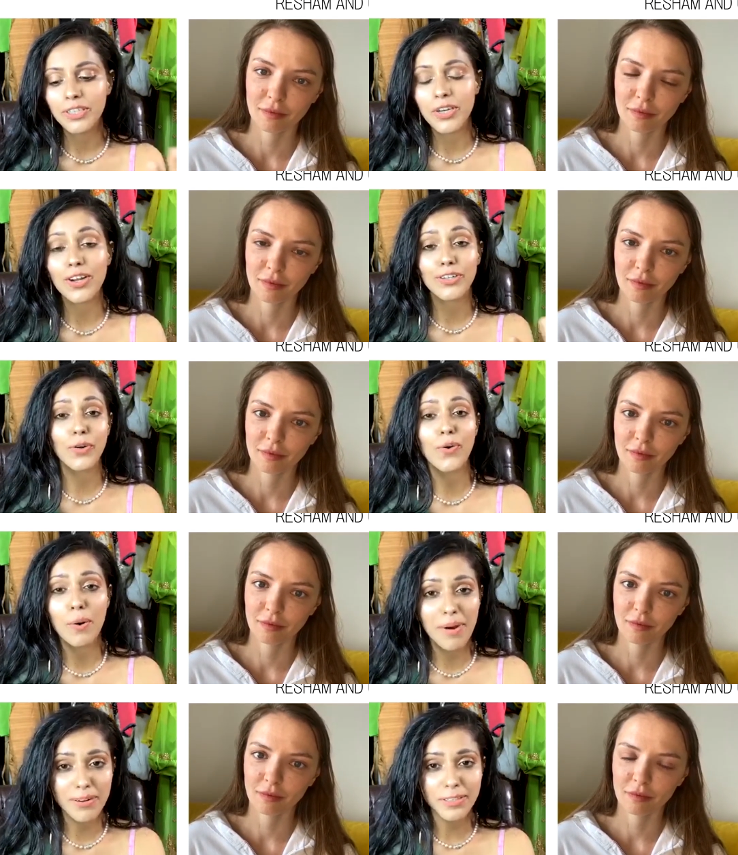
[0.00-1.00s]
Speaker 1: not know
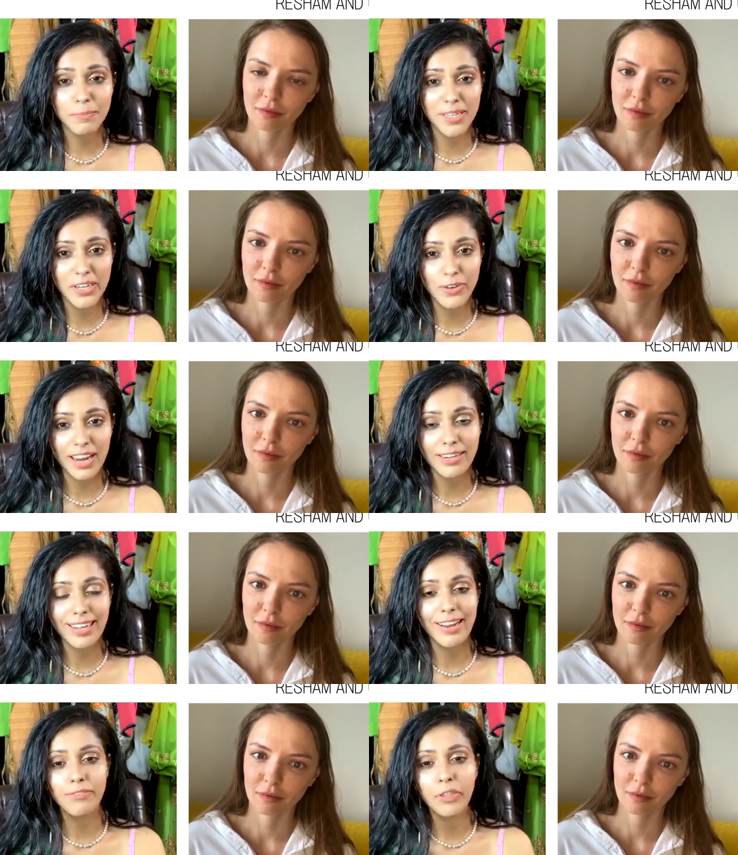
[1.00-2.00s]
about spirituality
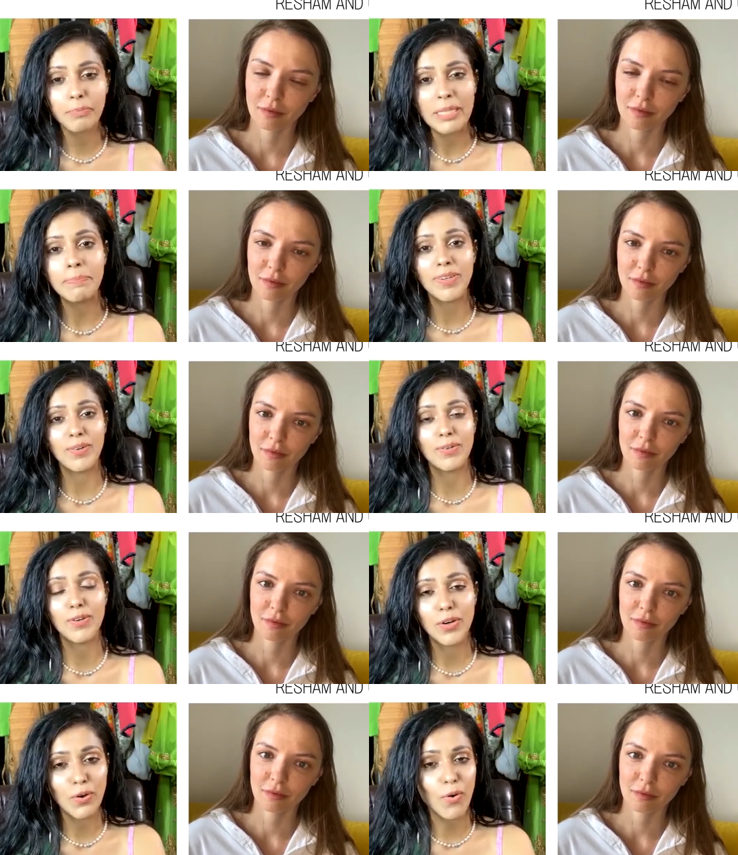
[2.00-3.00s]
and for the people who
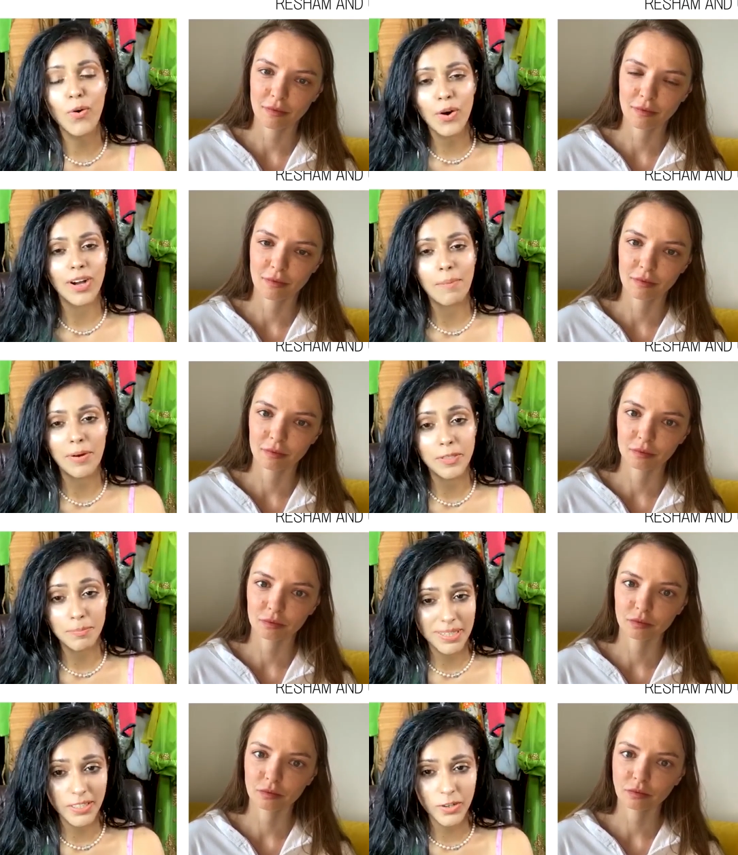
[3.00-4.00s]
don't know about
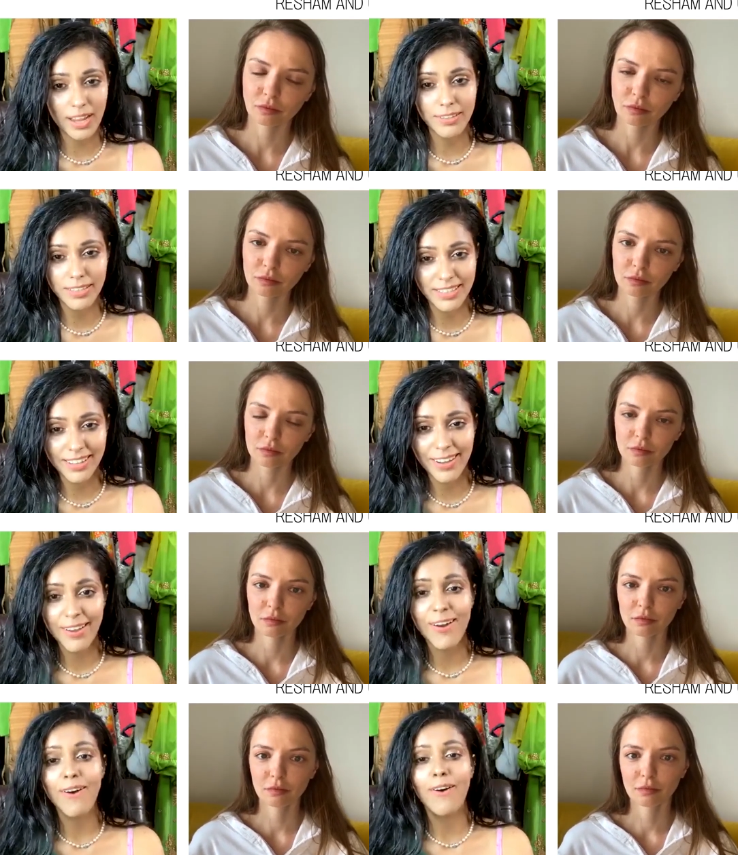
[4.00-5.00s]
spirituality
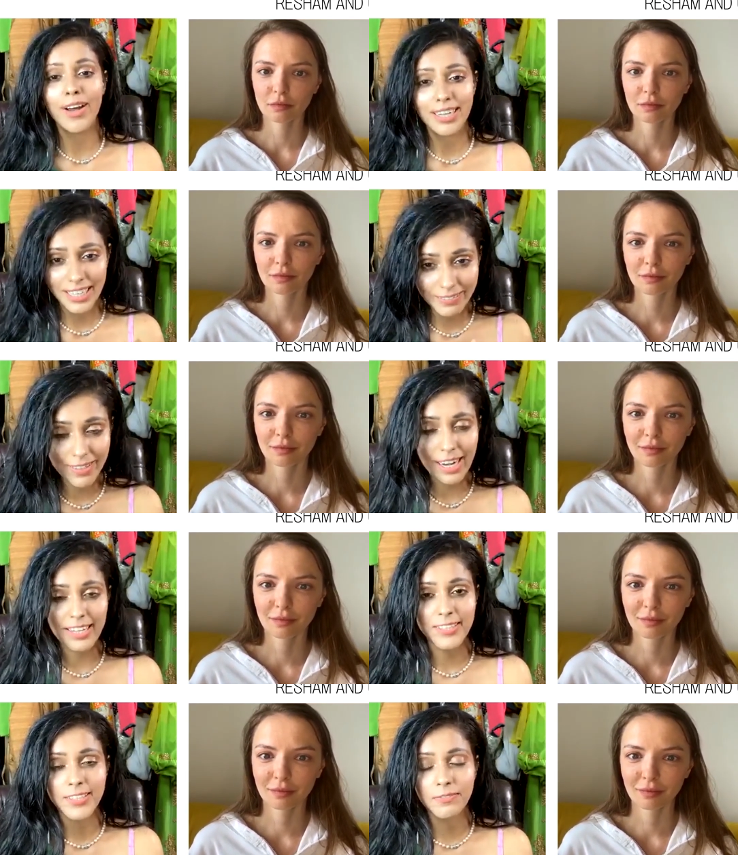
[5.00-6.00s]
or even
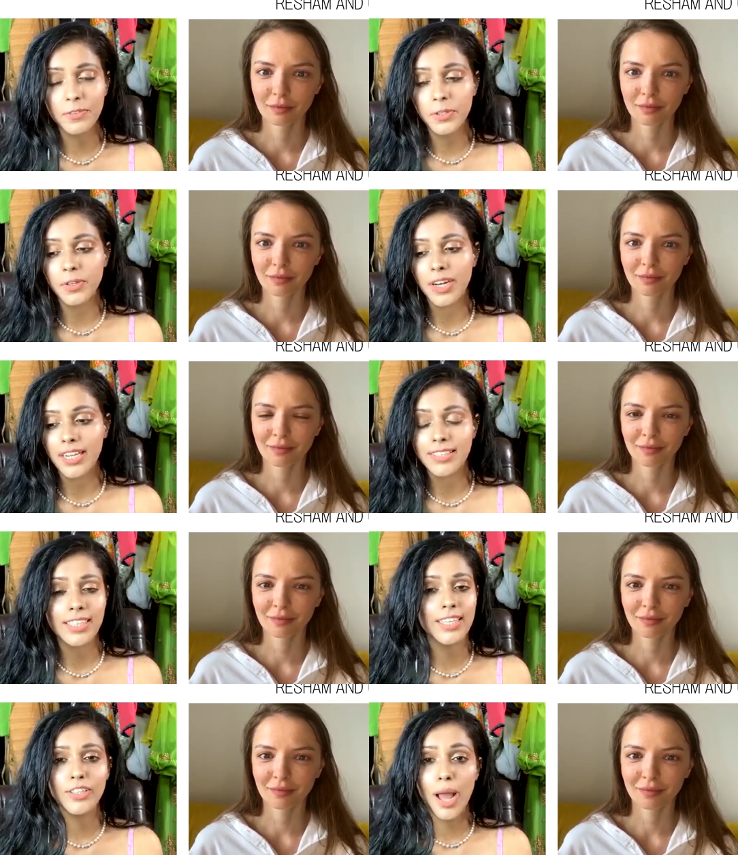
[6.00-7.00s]
let's for let's
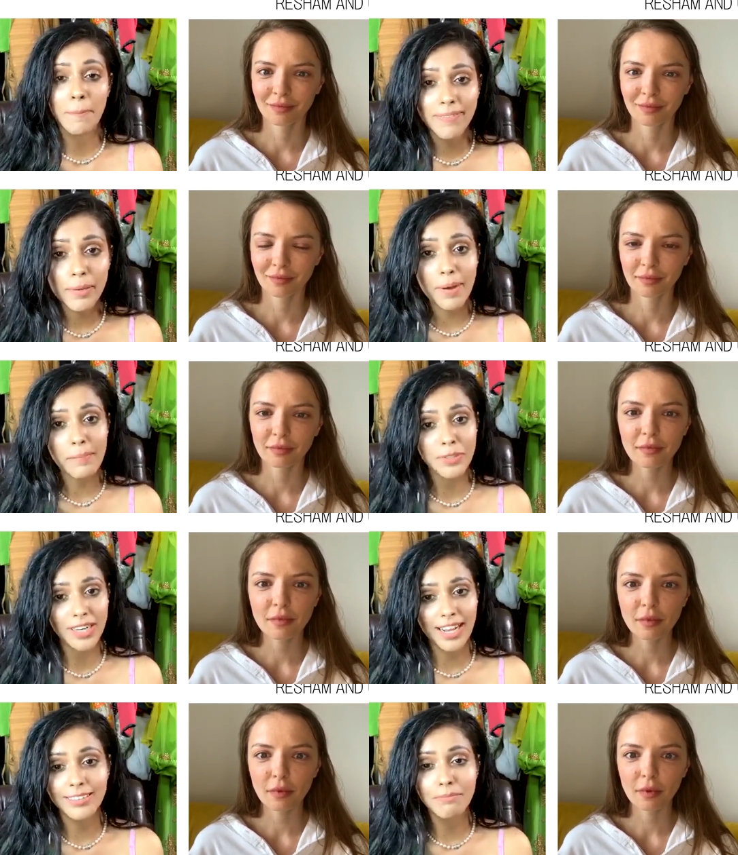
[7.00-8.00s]
say shambhavi
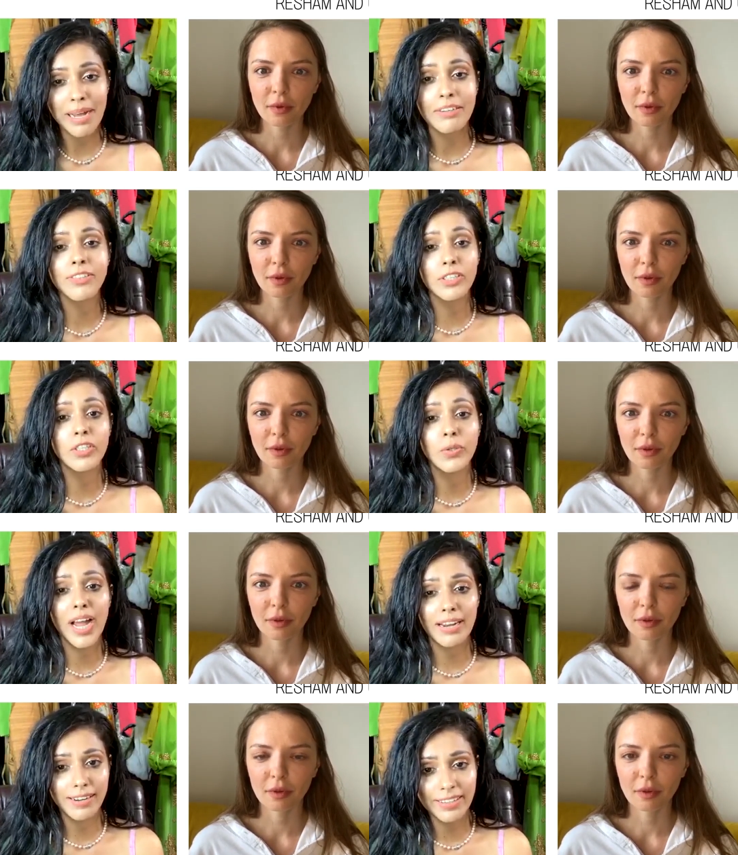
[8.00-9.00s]
mahamudra has impacted you
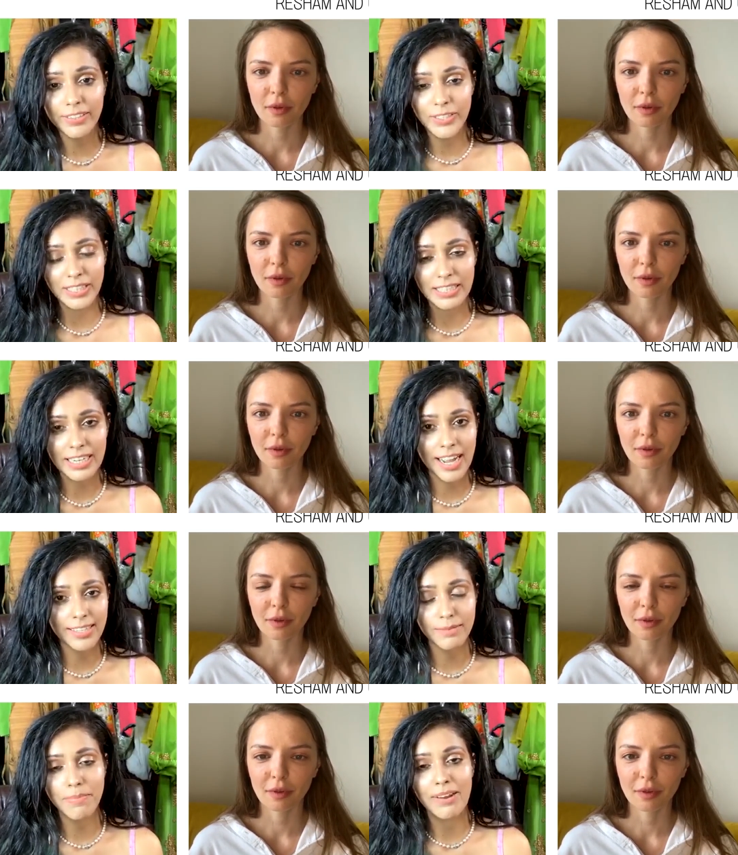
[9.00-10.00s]
and inner engineering
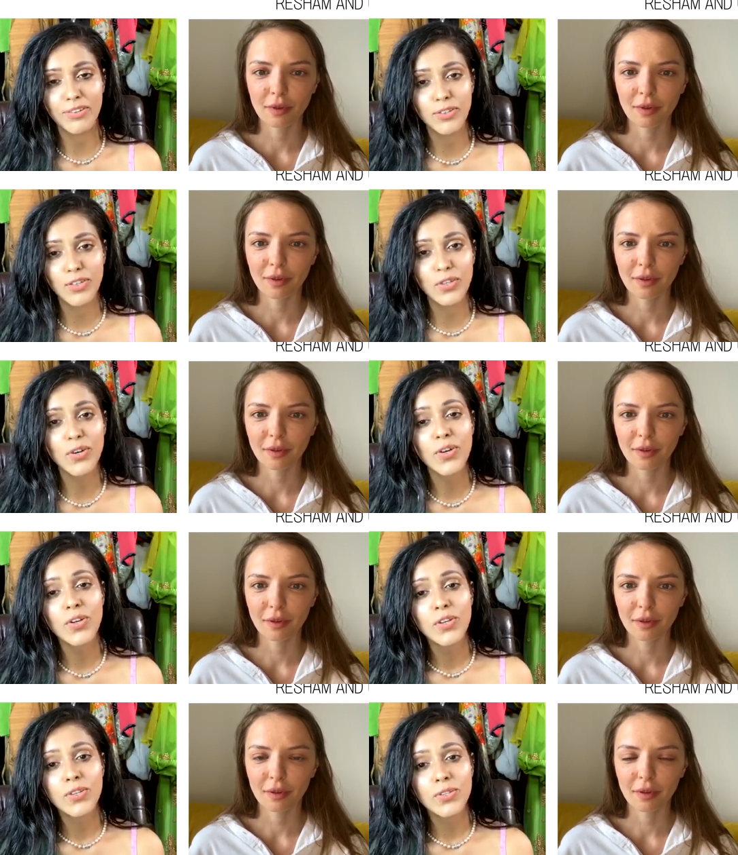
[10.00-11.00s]
has impacted you
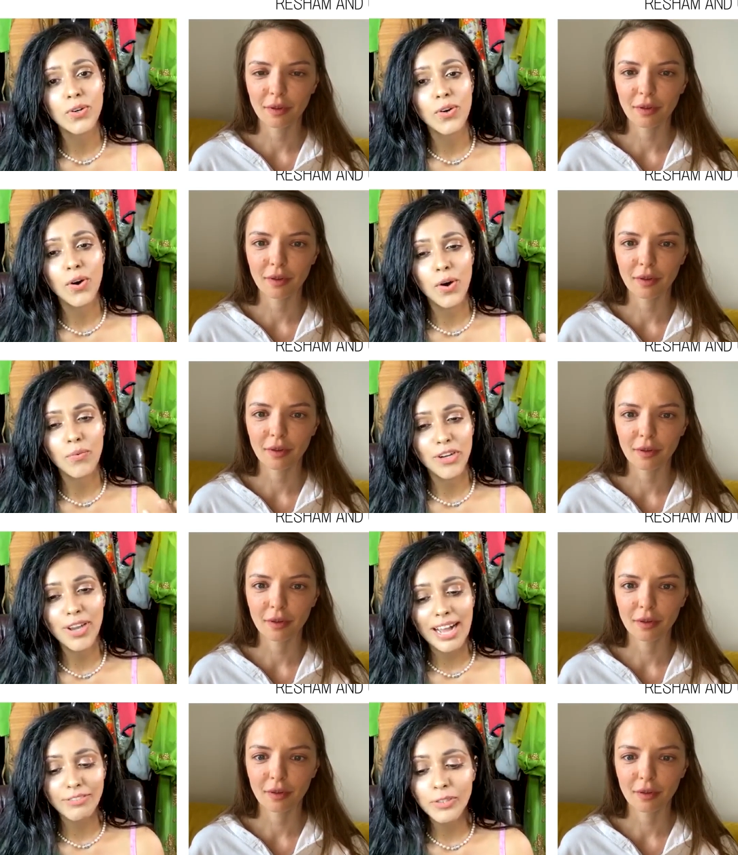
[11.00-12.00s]
so uh, what do
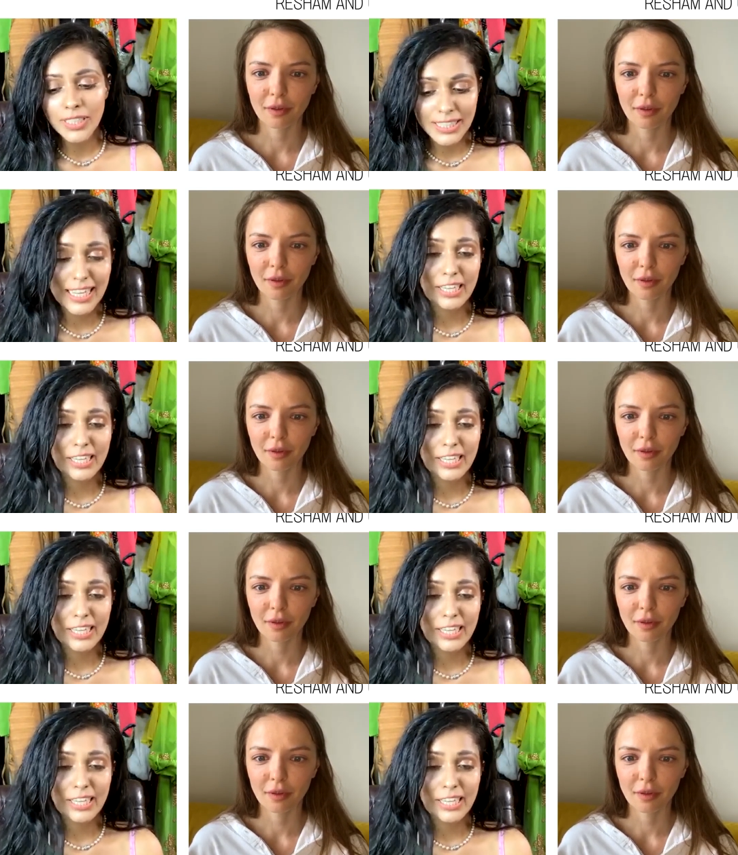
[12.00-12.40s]
you have to say